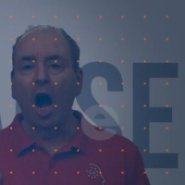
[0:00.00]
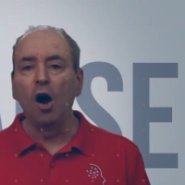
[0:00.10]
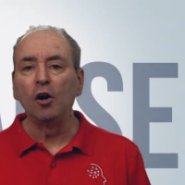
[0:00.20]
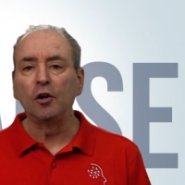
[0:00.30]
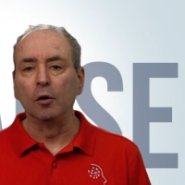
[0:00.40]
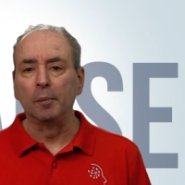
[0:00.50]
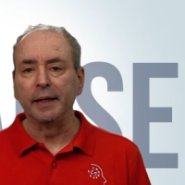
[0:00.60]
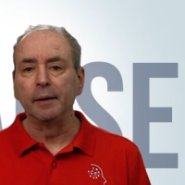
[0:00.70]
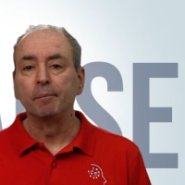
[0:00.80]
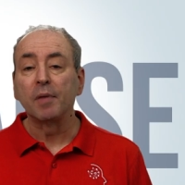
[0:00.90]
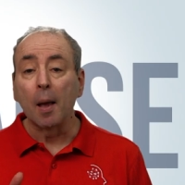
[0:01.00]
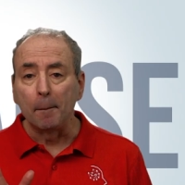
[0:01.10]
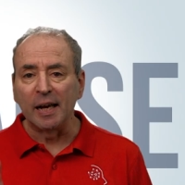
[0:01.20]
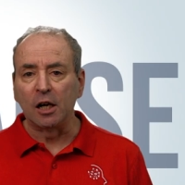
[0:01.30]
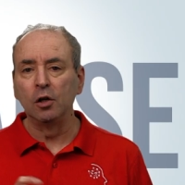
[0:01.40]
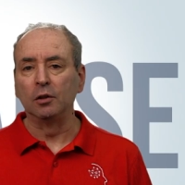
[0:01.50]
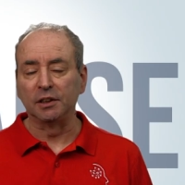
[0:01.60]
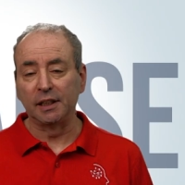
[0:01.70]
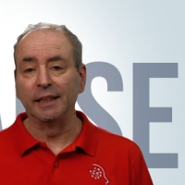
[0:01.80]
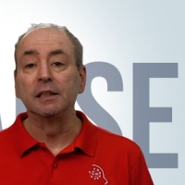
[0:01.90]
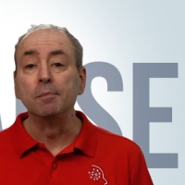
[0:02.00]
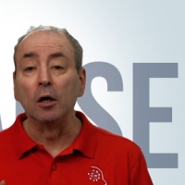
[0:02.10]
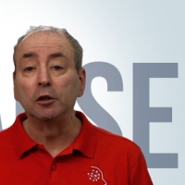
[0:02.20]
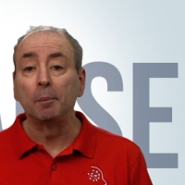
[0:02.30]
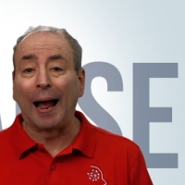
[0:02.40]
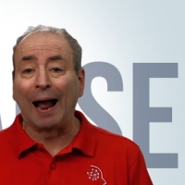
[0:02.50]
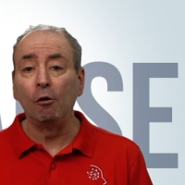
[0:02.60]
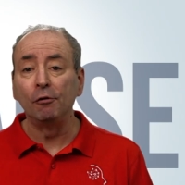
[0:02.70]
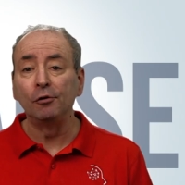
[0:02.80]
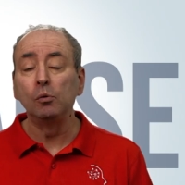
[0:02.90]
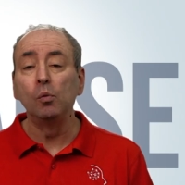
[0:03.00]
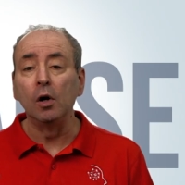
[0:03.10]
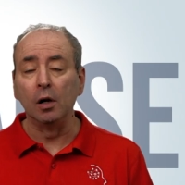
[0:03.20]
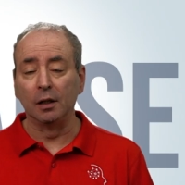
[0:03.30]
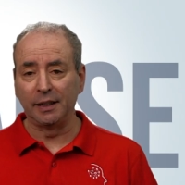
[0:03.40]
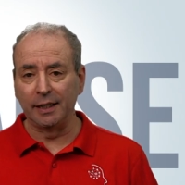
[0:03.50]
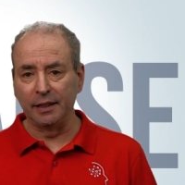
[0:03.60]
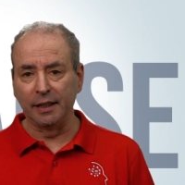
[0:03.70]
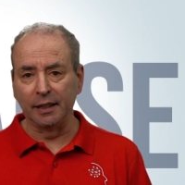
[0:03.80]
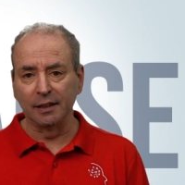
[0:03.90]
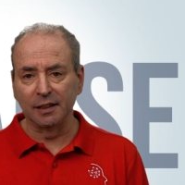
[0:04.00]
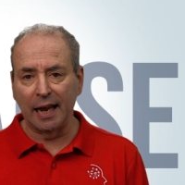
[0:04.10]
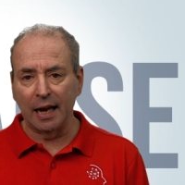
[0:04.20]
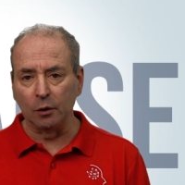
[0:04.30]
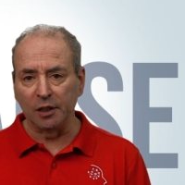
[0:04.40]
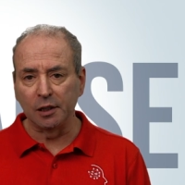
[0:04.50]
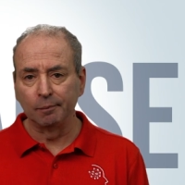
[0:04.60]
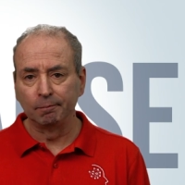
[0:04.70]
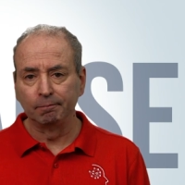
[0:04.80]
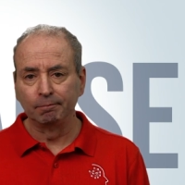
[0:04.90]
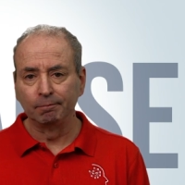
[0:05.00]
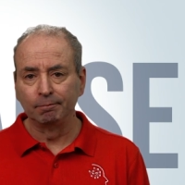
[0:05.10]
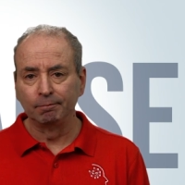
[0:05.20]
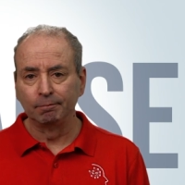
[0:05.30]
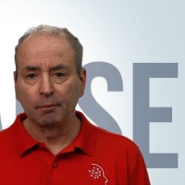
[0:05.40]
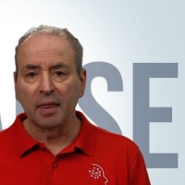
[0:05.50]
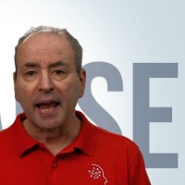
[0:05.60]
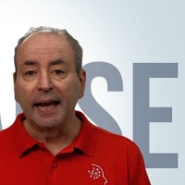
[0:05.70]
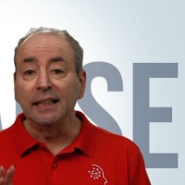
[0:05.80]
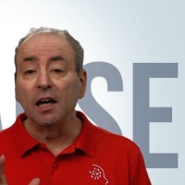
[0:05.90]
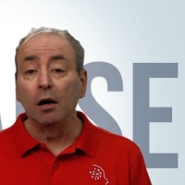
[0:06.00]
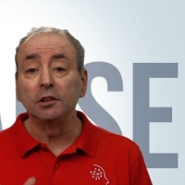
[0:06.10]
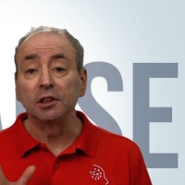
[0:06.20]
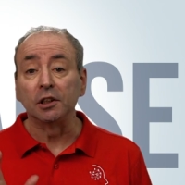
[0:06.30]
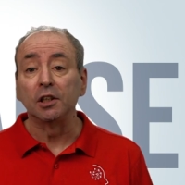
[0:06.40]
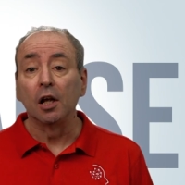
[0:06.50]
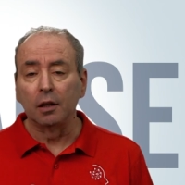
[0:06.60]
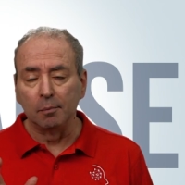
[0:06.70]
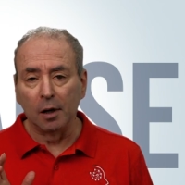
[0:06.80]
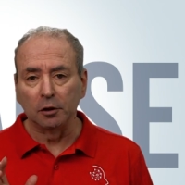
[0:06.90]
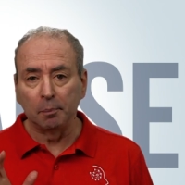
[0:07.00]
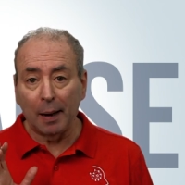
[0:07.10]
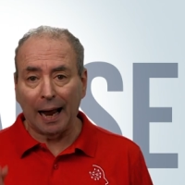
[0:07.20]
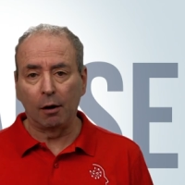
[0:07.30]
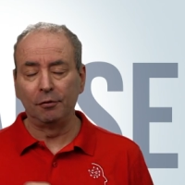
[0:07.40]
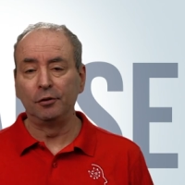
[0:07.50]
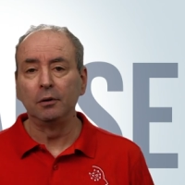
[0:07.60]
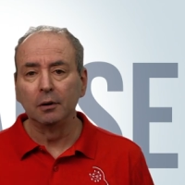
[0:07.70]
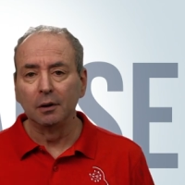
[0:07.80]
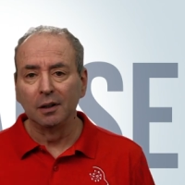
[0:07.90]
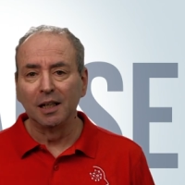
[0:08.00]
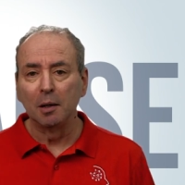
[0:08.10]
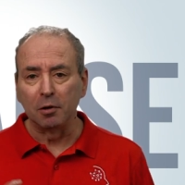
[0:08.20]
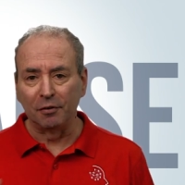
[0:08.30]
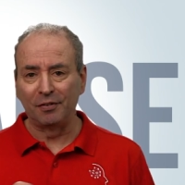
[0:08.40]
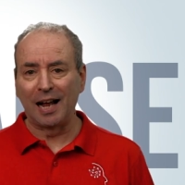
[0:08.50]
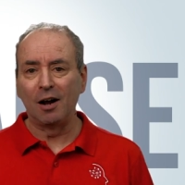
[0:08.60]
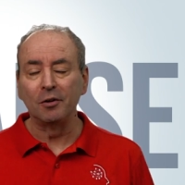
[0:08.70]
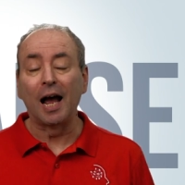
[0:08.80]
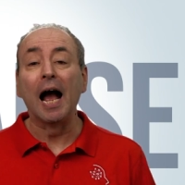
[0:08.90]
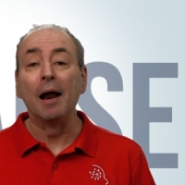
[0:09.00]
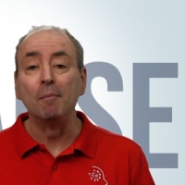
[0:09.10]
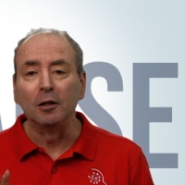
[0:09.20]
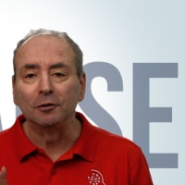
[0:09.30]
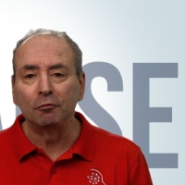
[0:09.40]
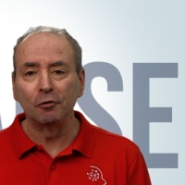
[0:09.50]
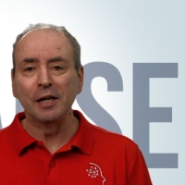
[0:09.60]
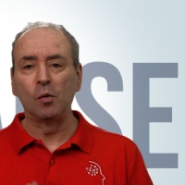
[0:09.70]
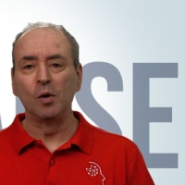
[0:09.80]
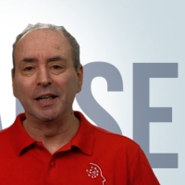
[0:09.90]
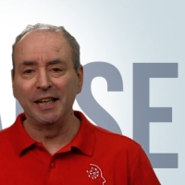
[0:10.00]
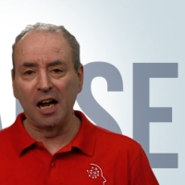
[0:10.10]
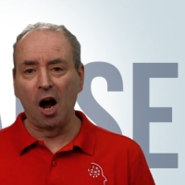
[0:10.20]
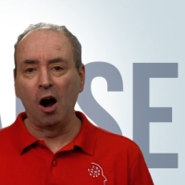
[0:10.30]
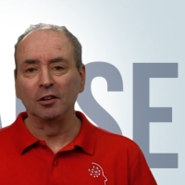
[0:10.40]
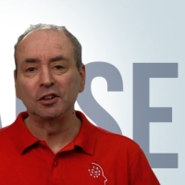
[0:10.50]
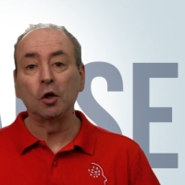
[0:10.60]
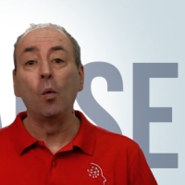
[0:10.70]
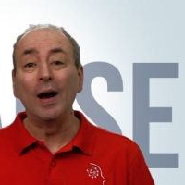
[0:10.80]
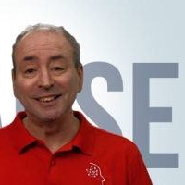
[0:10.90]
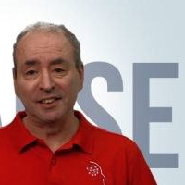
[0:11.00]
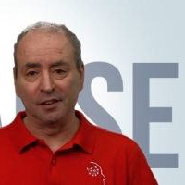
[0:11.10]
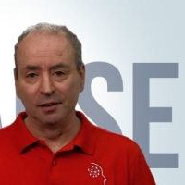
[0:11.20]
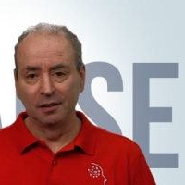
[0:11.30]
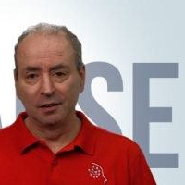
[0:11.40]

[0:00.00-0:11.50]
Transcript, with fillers: Arguably, because is the most powerful word in the English language. It answers the most powerful, profound, and most frequently asked question: